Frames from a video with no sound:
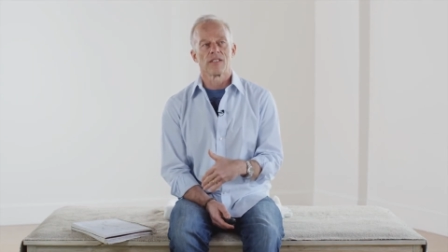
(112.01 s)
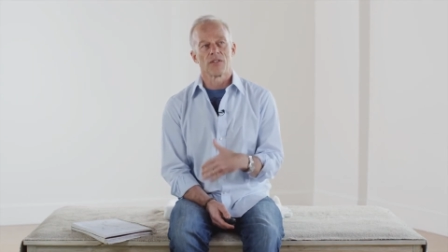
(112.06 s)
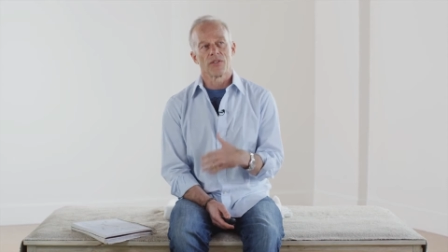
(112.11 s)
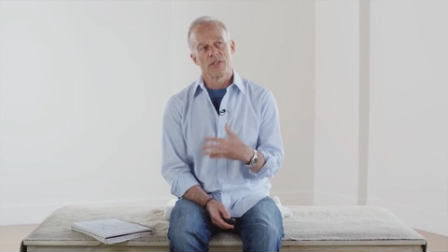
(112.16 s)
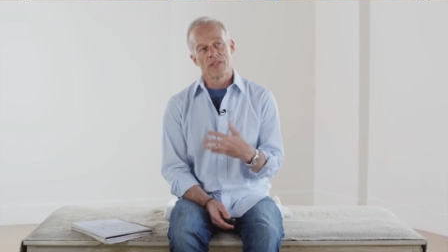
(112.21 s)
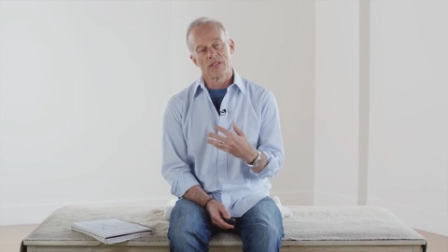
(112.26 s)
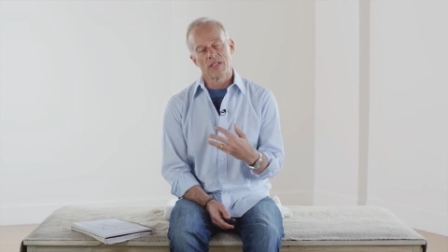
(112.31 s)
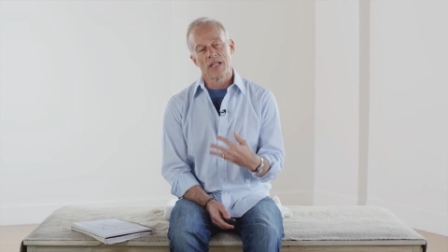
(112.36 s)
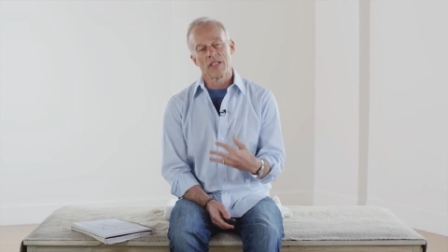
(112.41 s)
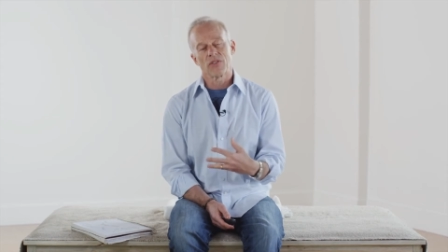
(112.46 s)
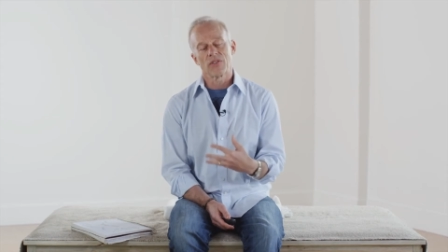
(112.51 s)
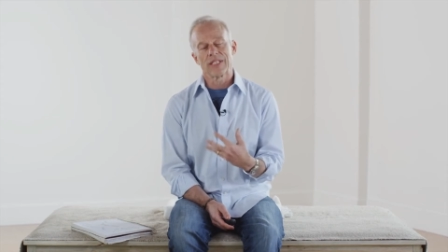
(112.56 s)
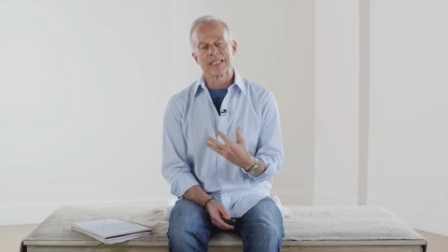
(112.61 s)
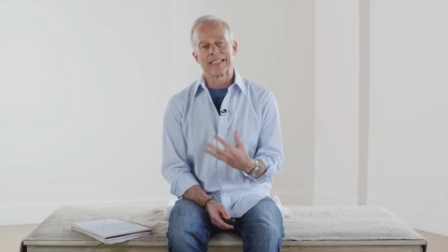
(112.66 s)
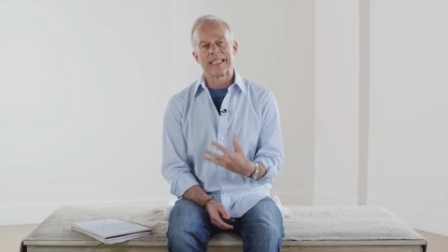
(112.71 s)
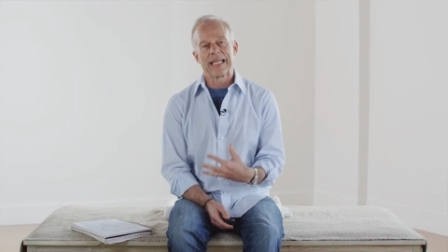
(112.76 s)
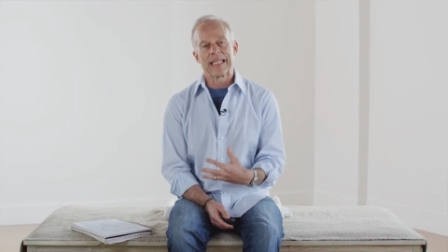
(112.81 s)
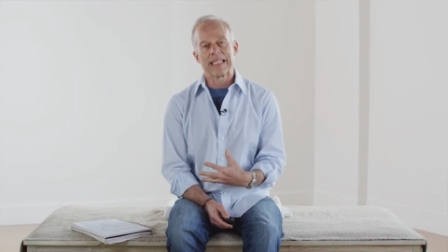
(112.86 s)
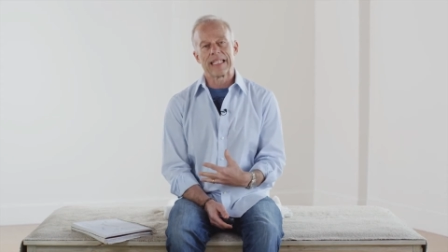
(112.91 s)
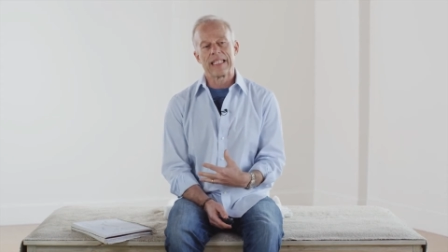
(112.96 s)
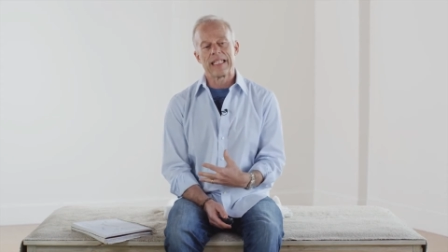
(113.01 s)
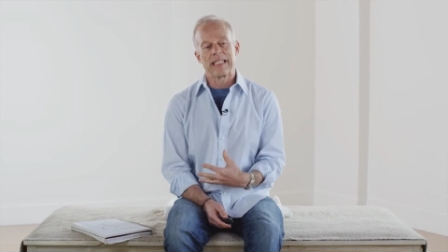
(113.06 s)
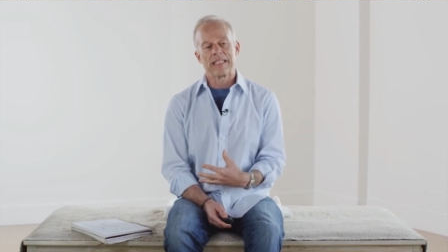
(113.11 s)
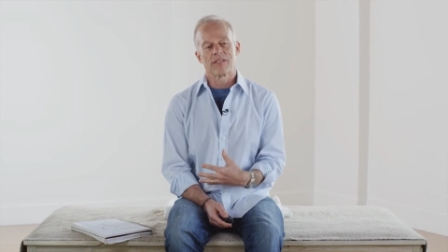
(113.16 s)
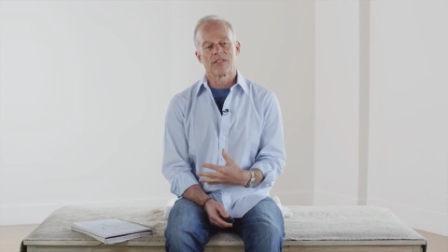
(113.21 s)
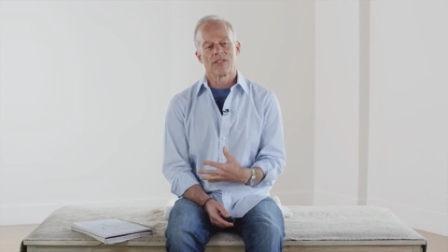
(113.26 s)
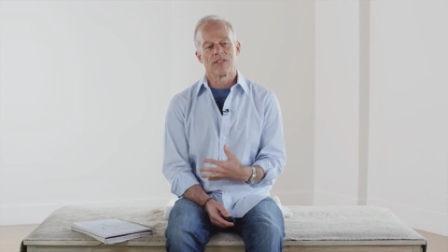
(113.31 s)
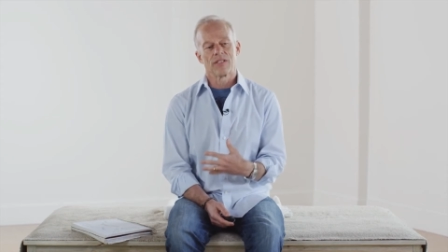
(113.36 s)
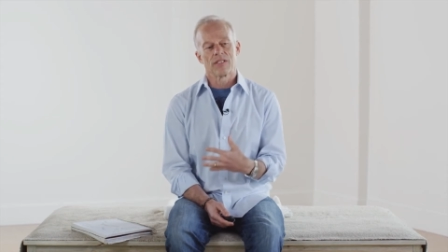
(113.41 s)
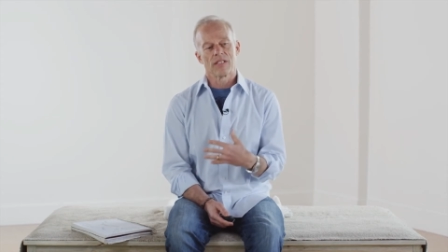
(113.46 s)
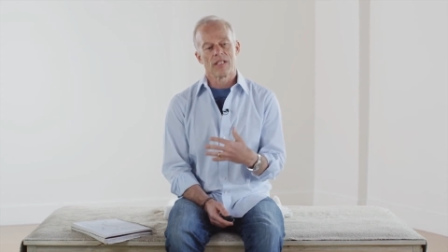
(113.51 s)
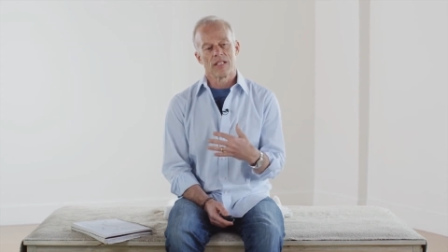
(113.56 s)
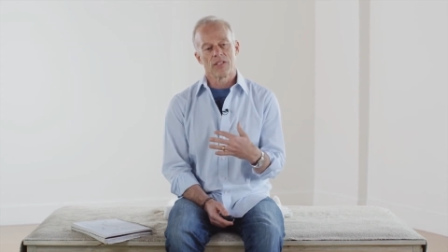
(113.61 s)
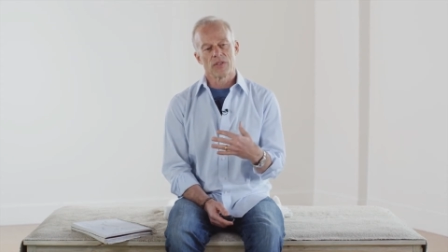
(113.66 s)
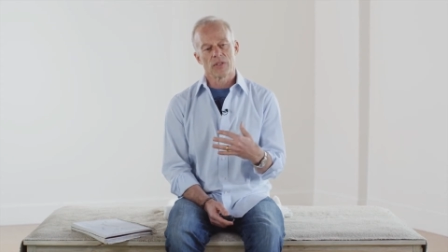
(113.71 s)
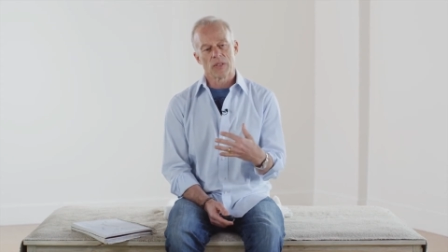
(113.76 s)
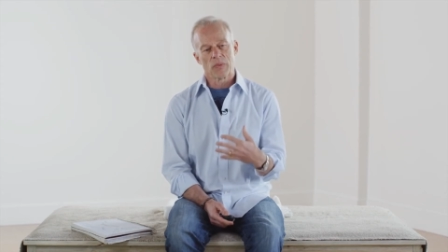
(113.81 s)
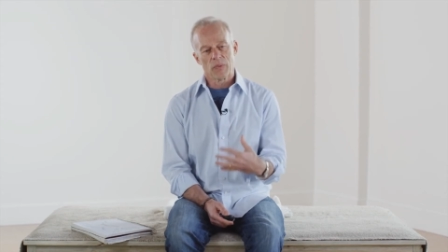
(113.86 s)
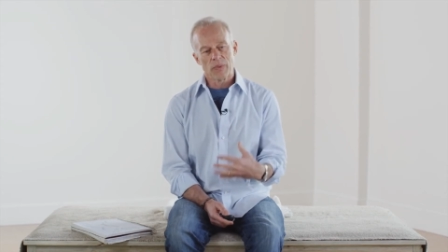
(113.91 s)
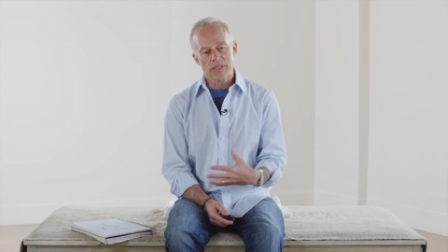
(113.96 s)
or the tantric techniques or the
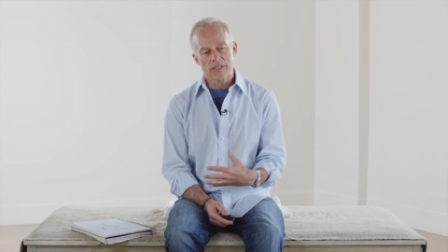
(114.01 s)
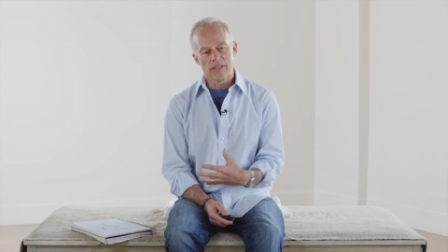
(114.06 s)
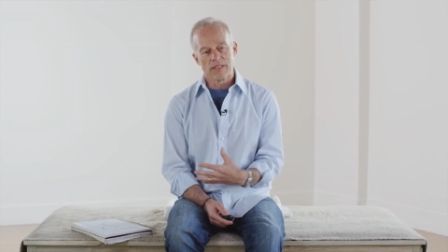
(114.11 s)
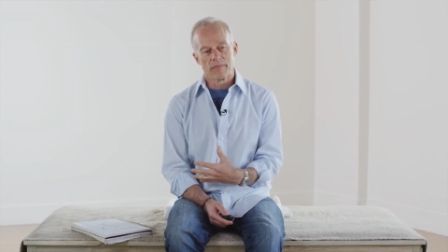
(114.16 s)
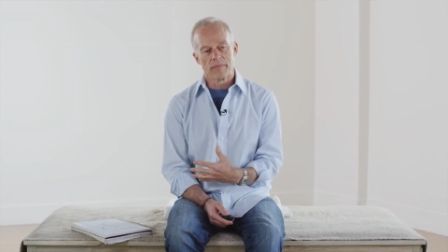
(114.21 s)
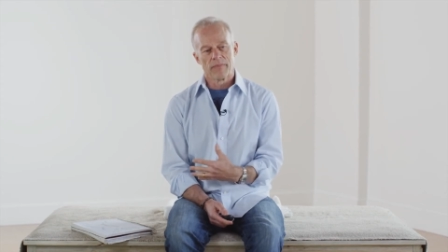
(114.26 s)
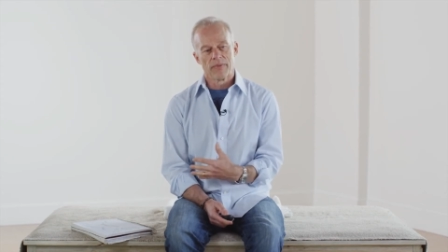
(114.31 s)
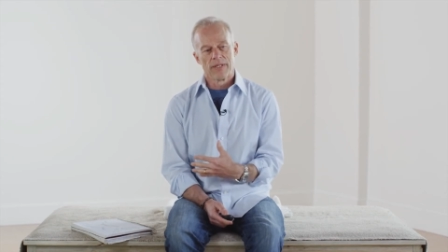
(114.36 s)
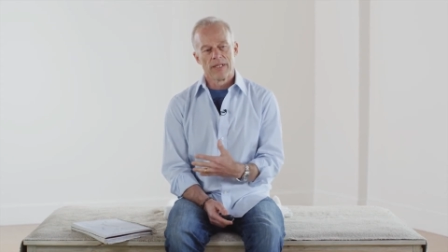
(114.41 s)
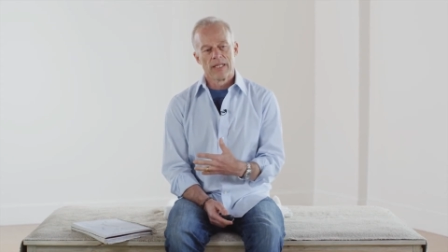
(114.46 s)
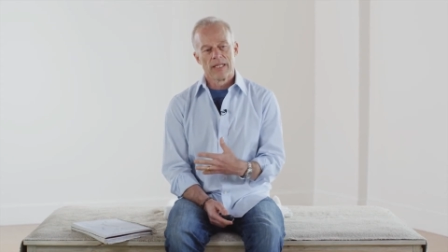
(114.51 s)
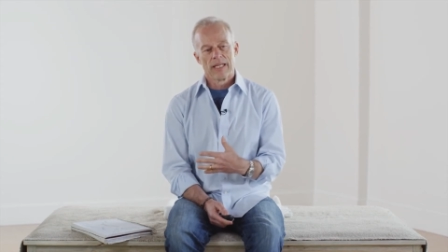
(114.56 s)
tantric wisdom